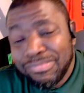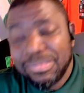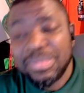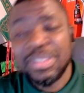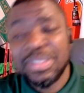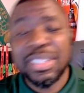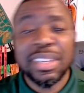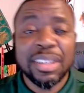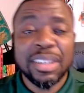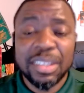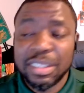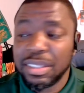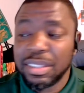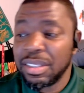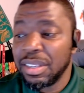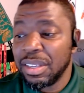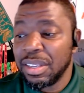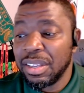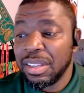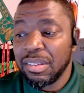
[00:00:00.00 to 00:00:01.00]

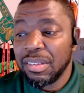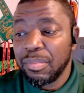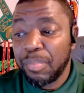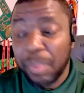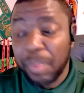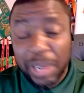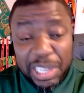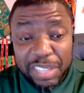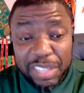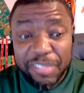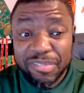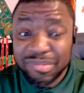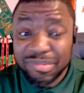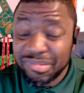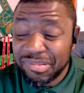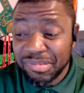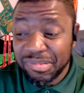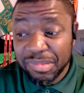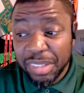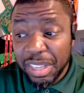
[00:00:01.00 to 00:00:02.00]
But
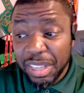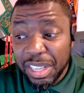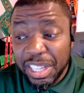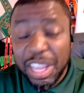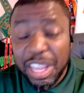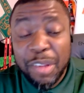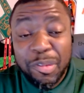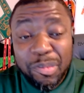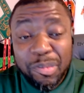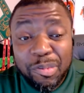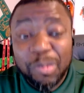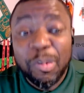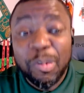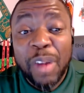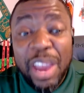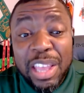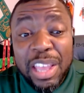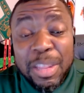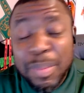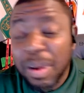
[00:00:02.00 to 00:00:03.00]
they
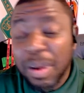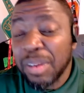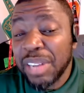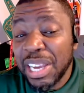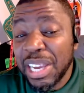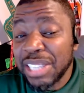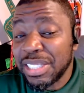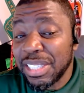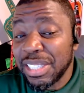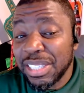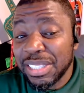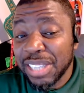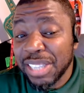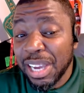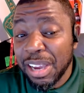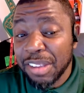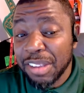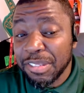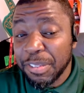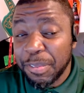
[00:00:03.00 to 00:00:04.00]
ran the ball 19
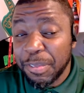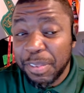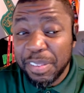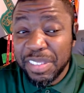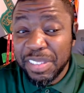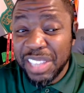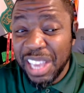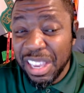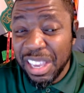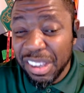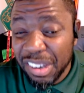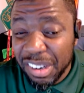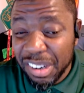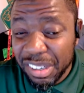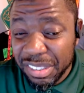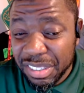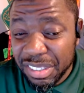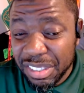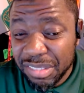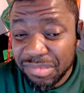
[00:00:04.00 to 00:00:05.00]
times for 58
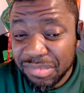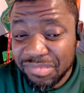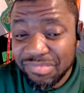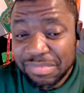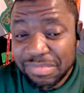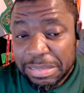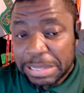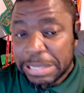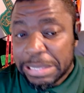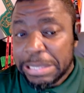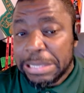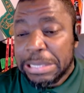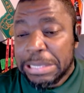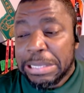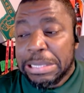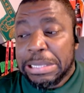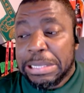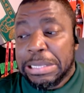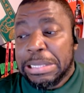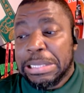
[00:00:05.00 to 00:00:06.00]
yards.
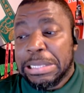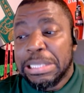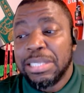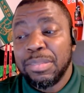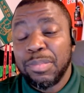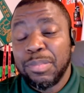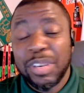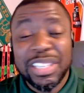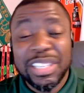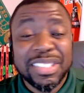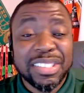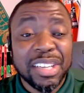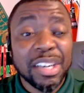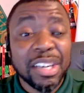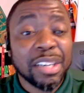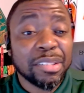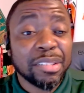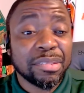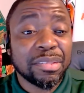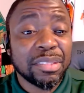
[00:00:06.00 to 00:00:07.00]
That's
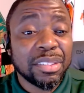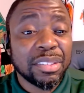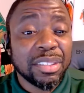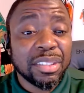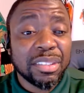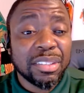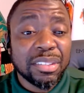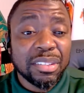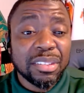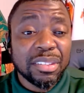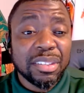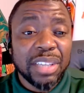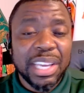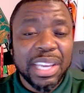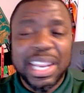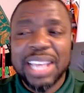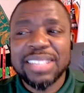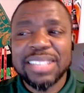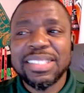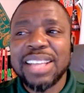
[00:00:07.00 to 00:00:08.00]
tough.
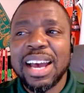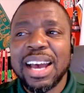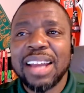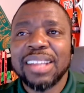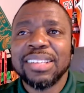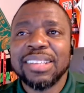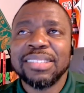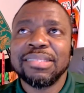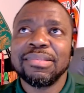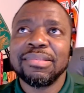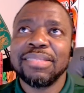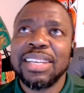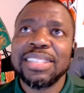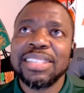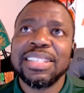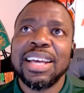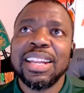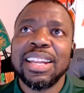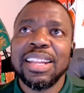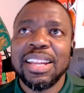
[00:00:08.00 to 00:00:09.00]
And that's not an
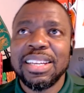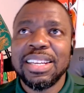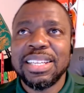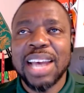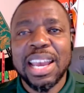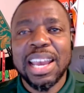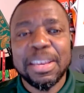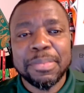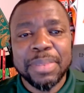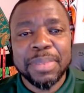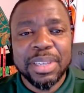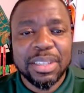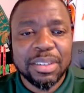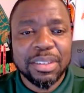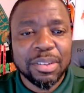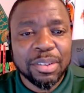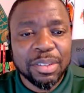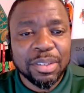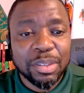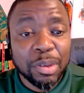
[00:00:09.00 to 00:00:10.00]
indictment
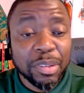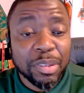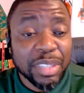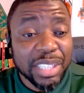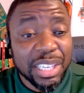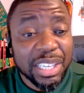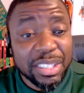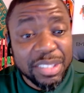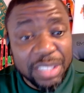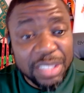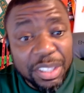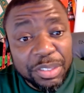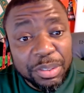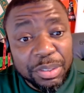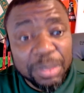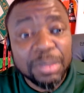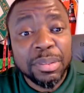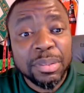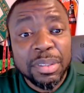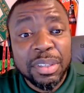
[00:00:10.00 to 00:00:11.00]
on North Carolina
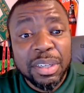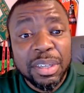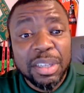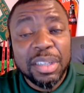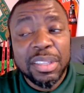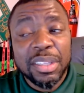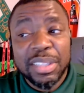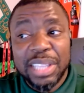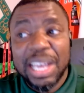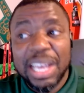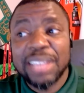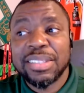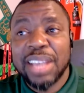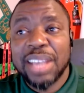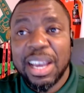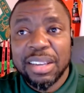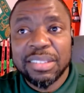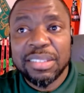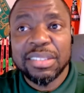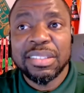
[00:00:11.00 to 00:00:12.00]
Central. That's
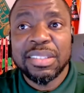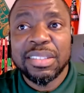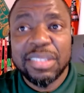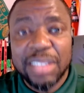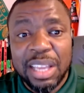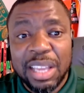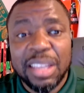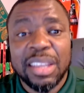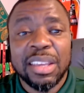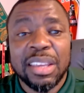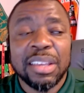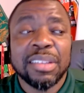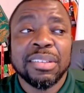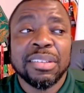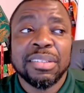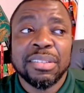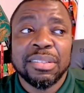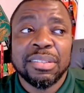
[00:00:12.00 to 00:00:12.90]
actually stating